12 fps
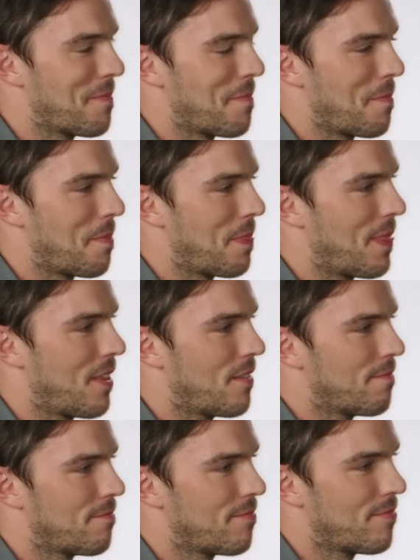
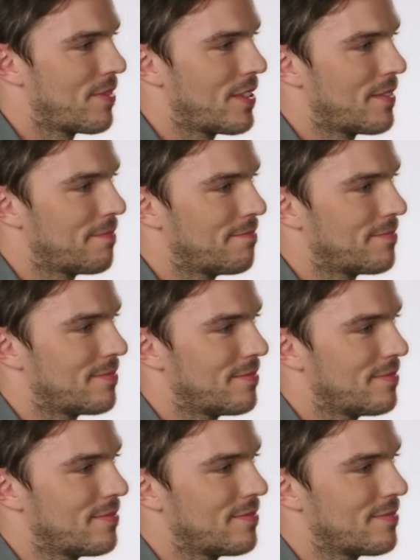
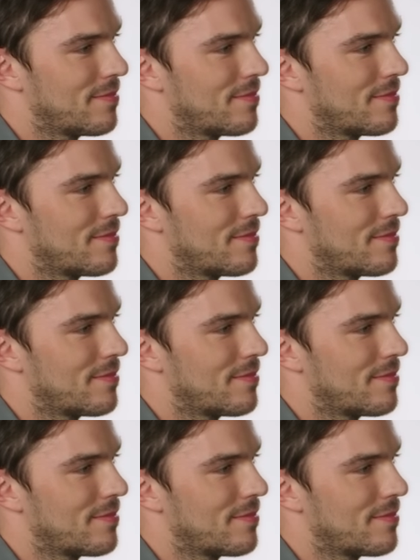(not speaking)